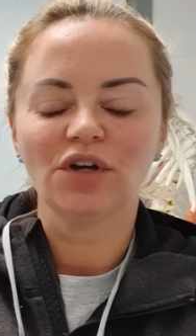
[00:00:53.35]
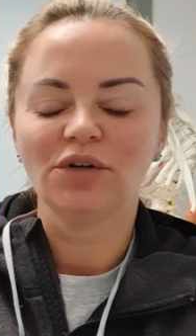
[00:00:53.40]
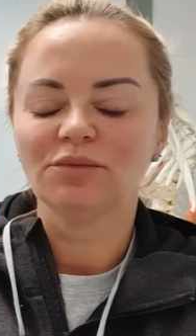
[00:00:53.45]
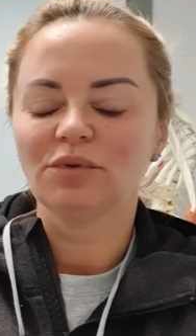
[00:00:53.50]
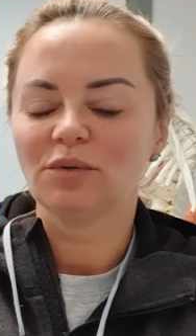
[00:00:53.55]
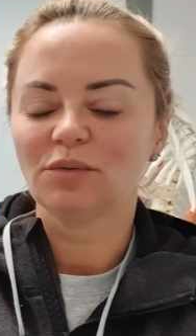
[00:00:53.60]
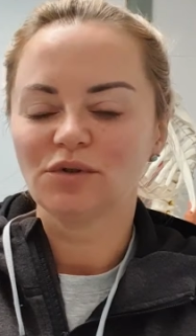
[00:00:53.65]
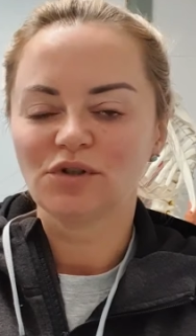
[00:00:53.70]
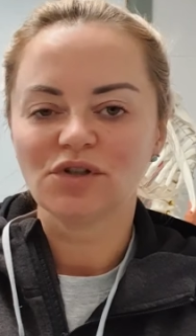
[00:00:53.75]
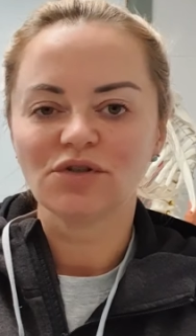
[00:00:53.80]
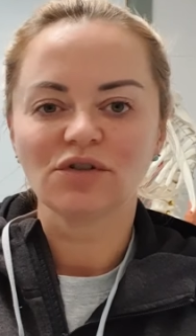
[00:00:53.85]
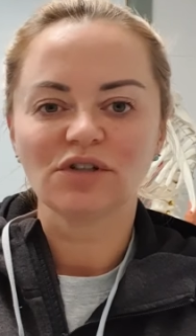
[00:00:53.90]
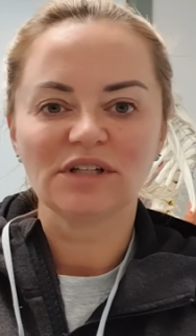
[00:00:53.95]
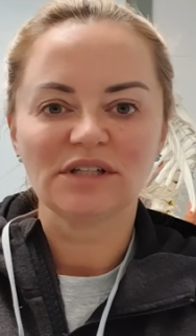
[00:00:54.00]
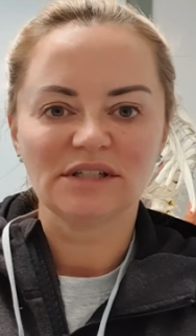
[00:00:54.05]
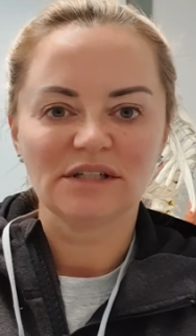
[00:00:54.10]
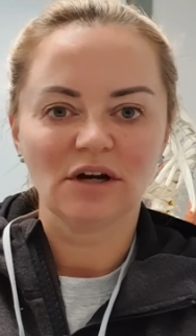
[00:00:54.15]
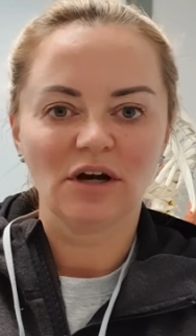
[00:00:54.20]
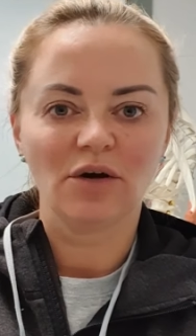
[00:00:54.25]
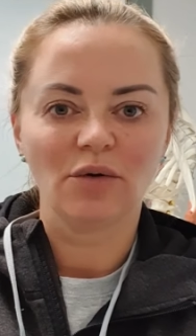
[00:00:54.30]
but we're just going to
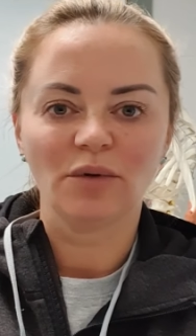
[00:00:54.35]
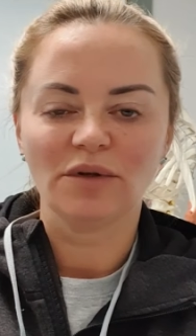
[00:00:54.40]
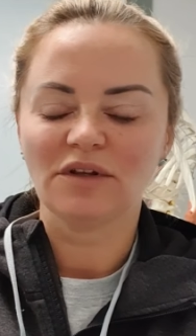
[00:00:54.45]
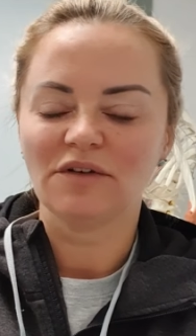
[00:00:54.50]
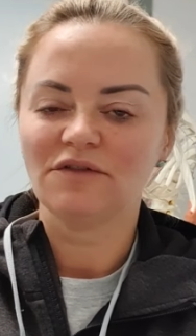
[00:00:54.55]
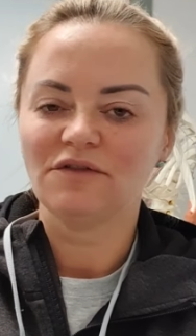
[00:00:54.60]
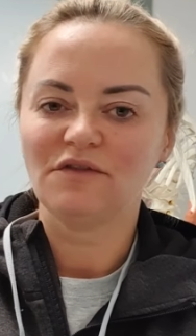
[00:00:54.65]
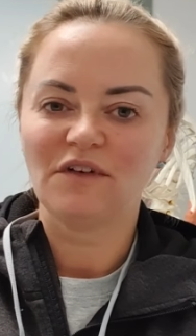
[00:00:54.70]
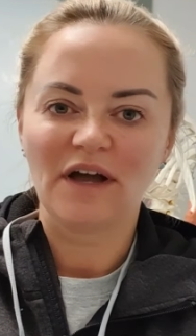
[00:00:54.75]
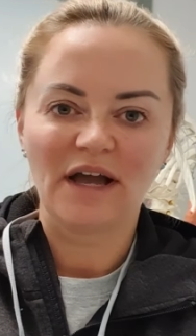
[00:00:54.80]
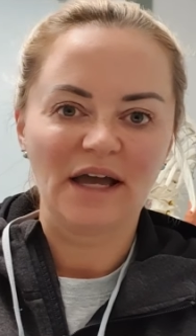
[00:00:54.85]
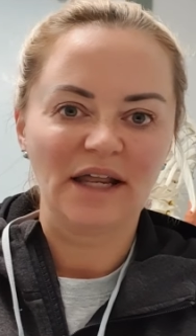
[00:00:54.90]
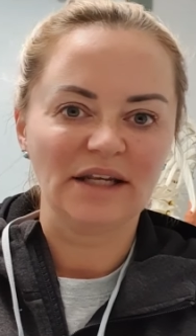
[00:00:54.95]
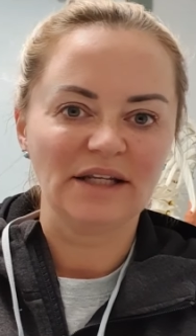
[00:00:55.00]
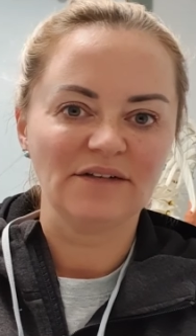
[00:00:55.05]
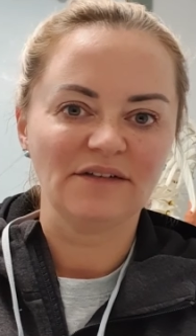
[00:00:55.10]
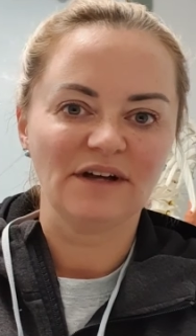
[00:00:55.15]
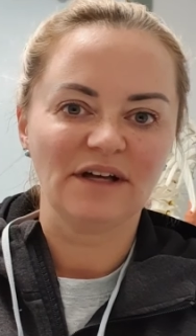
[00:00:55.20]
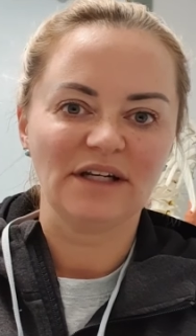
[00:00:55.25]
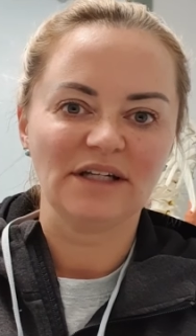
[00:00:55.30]
start with a very,
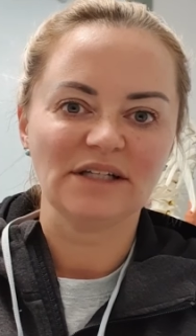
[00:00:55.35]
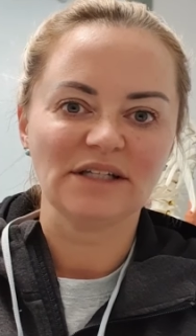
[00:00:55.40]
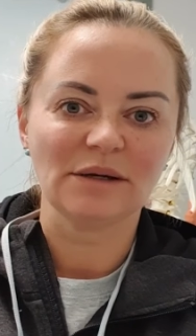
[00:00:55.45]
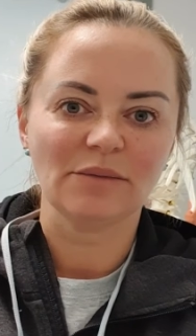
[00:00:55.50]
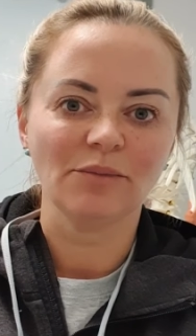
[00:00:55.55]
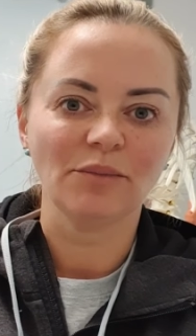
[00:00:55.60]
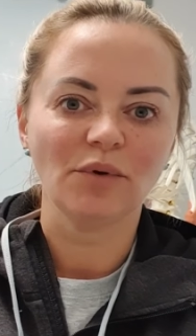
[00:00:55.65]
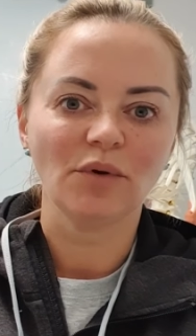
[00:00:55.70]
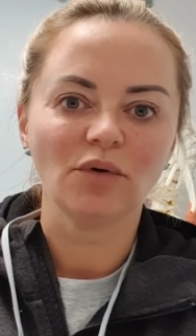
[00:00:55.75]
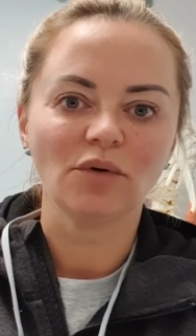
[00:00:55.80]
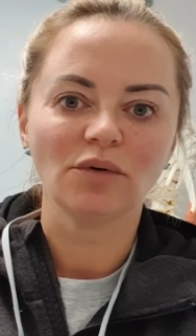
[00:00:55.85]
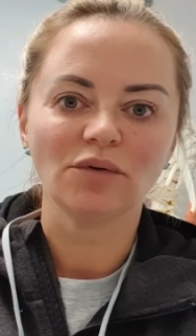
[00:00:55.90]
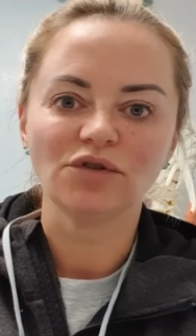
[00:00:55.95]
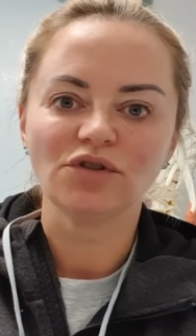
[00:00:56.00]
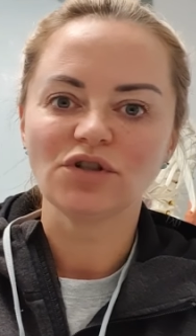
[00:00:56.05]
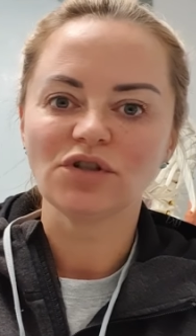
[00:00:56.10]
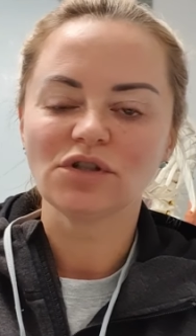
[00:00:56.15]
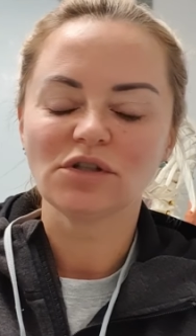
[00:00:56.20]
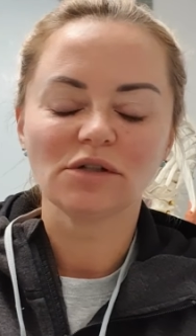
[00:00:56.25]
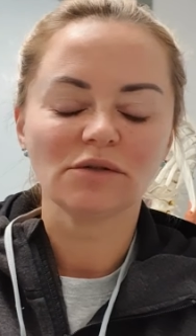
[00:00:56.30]
very simple,
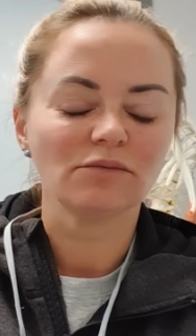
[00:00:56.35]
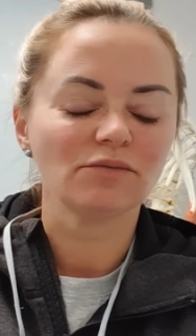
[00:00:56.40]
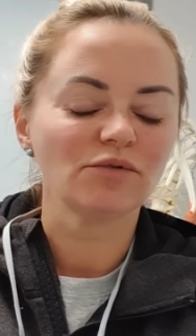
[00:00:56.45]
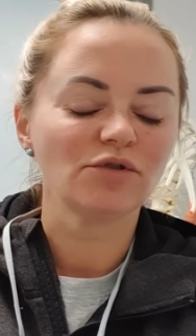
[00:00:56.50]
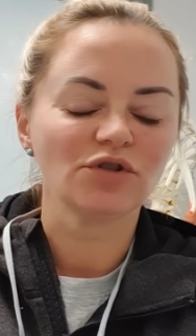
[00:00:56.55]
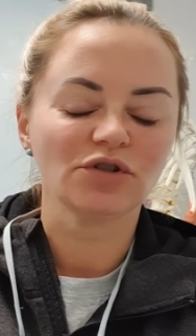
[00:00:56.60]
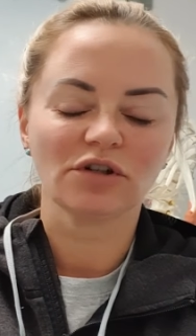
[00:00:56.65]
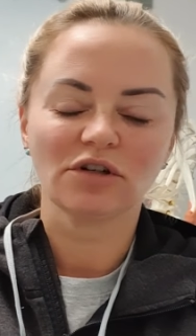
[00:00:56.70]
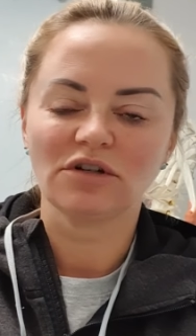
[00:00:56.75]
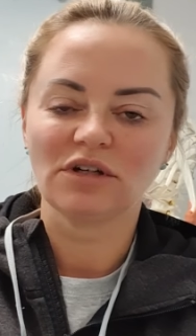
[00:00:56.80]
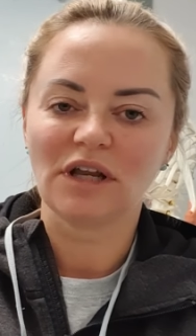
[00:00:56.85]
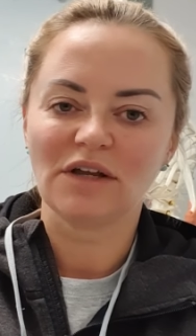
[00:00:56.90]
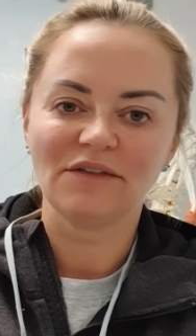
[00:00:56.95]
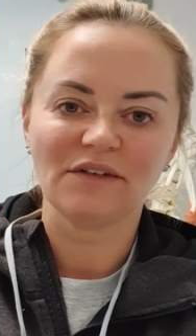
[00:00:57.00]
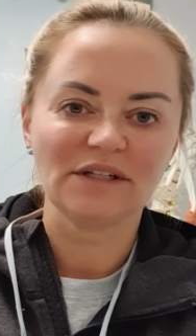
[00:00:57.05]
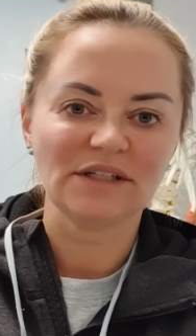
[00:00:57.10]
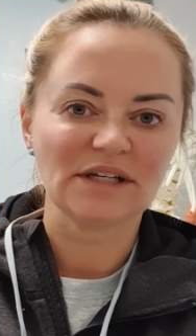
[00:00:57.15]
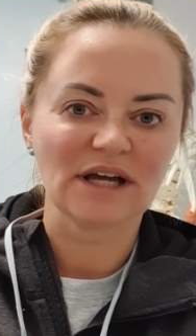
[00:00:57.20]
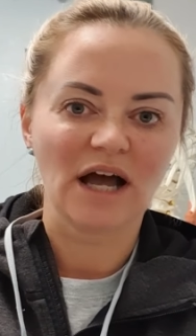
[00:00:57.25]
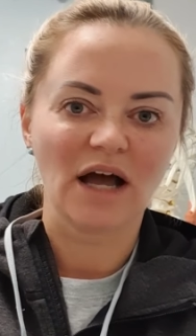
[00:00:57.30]
just sugar
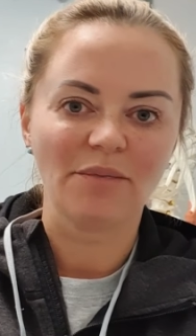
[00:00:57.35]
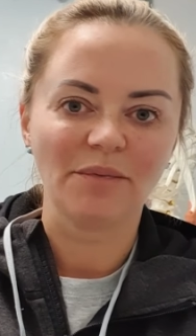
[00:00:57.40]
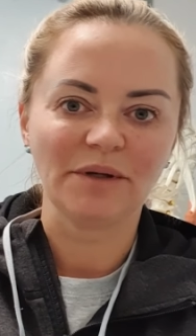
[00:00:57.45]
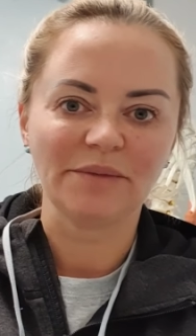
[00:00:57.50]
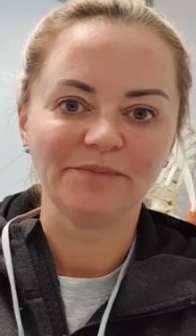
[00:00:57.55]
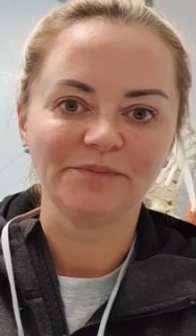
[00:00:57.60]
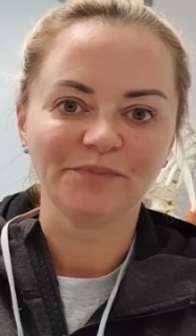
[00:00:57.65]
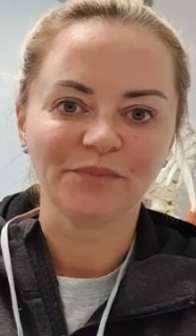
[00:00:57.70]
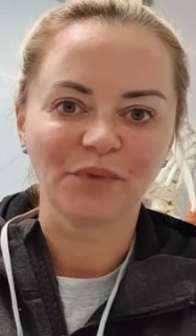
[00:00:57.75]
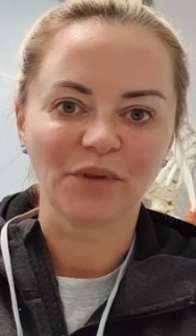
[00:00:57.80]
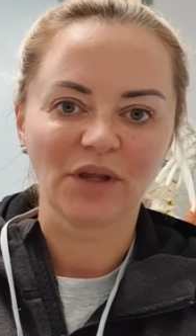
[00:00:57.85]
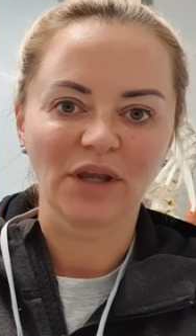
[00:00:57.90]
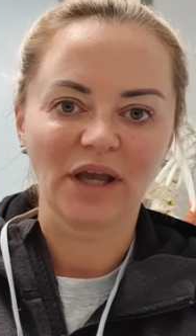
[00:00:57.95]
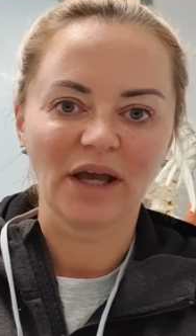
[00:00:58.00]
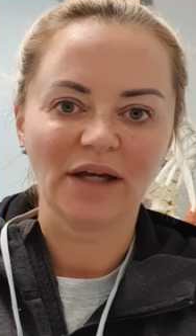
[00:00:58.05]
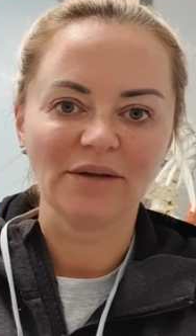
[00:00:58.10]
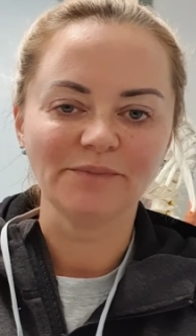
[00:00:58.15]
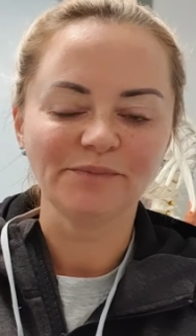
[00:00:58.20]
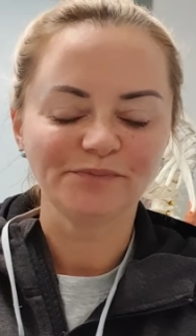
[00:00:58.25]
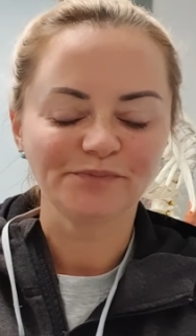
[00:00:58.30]
craving tapping,
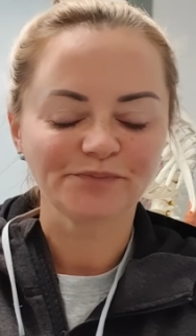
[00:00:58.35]
okay?